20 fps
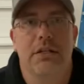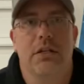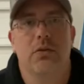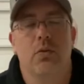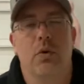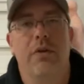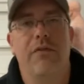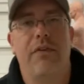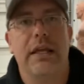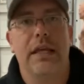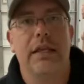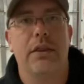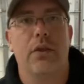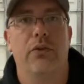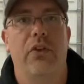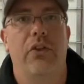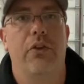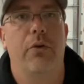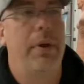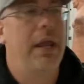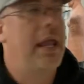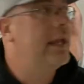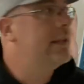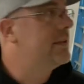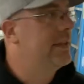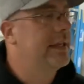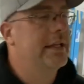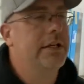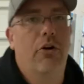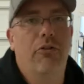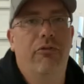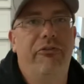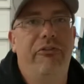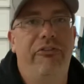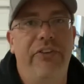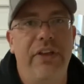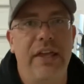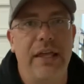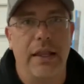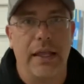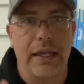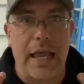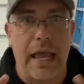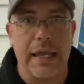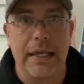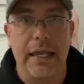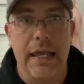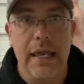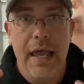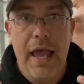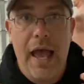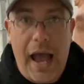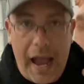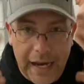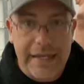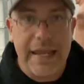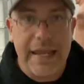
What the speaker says: because what if I get those other pants and they don't fit? Like I